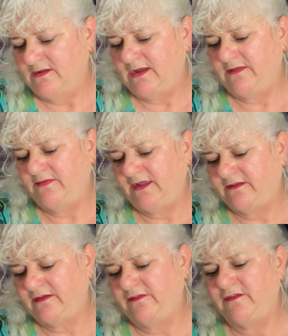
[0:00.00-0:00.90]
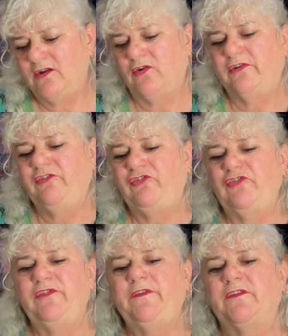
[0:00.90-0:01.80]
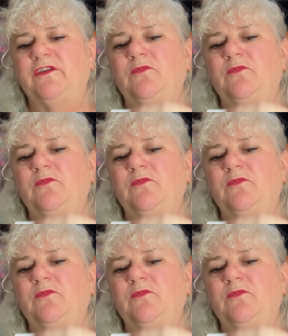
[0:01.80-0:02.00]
and that is the orange juice. So you